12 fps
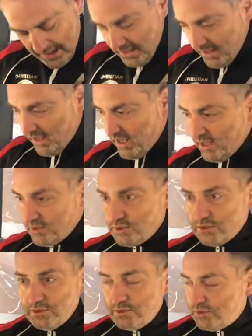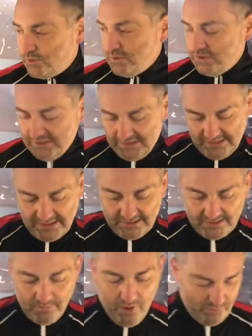Yeah, to switch the
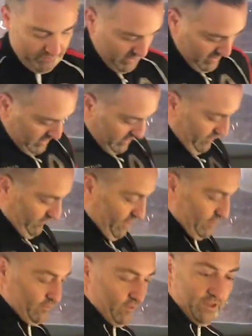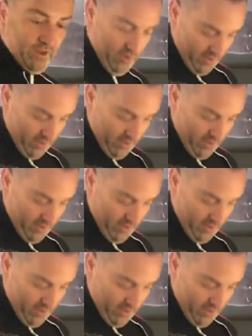system on, you've literally got